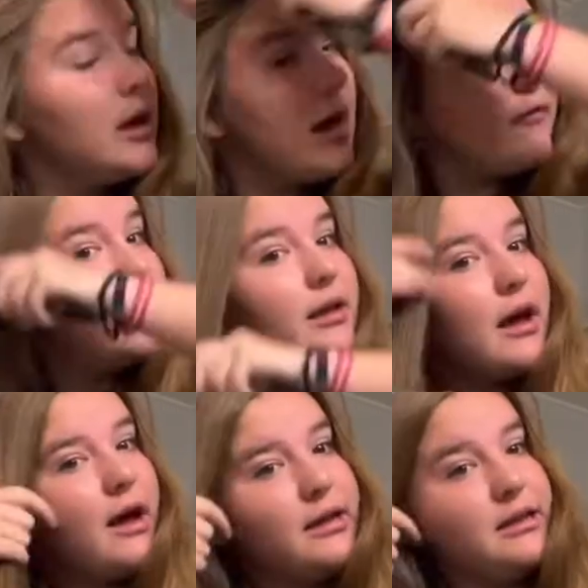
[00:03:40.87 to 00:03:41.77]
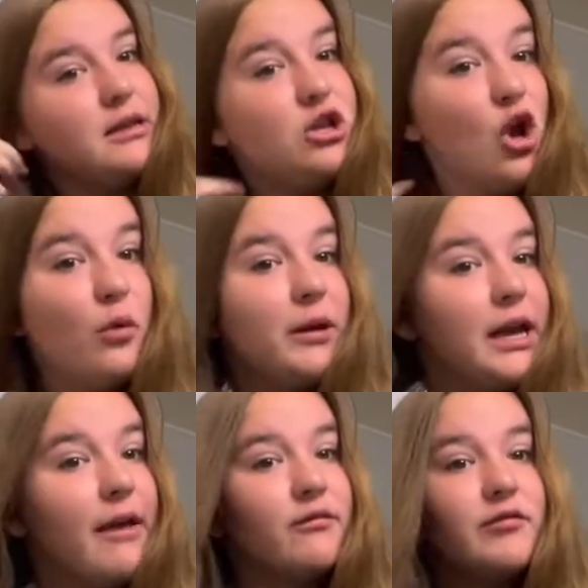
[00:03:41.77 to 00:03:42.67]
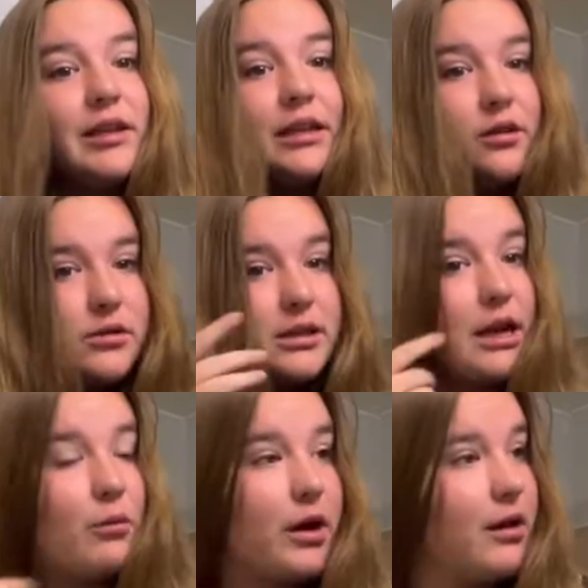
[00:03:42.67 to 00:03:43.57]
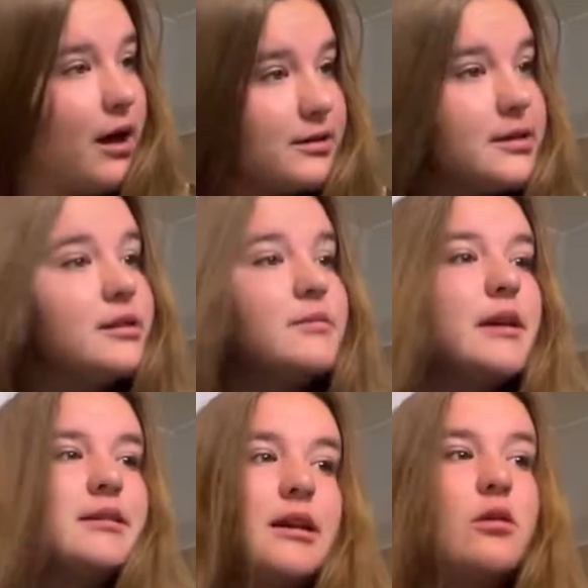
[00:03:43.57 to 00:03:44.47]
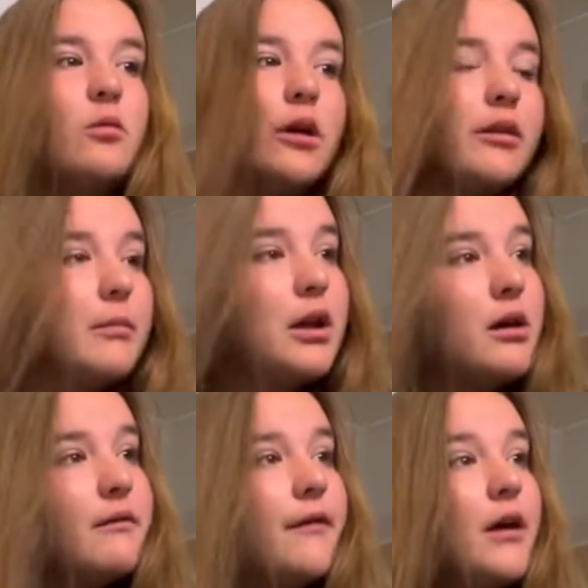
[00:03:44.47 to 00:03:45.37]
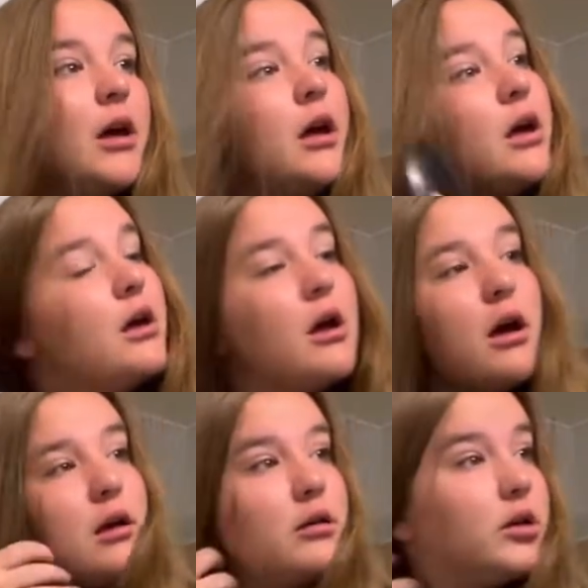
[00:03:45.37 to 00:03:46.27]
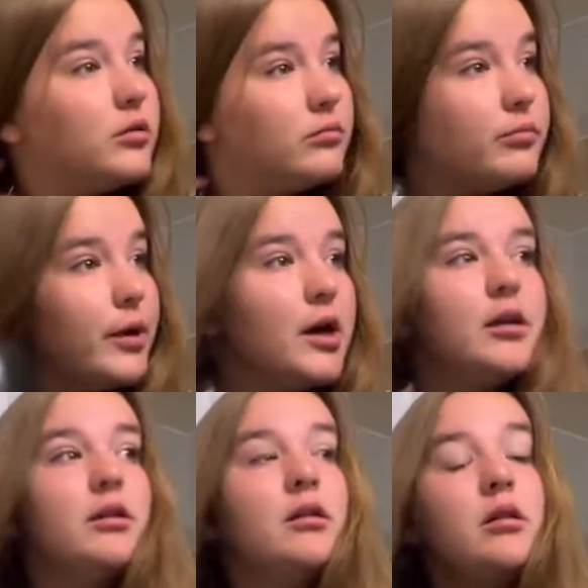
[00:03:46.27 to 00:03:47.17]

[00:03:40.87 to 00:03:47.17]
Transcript: I feel like I'm nobody ever really knows that I wear glasses because I don't wear them enough. But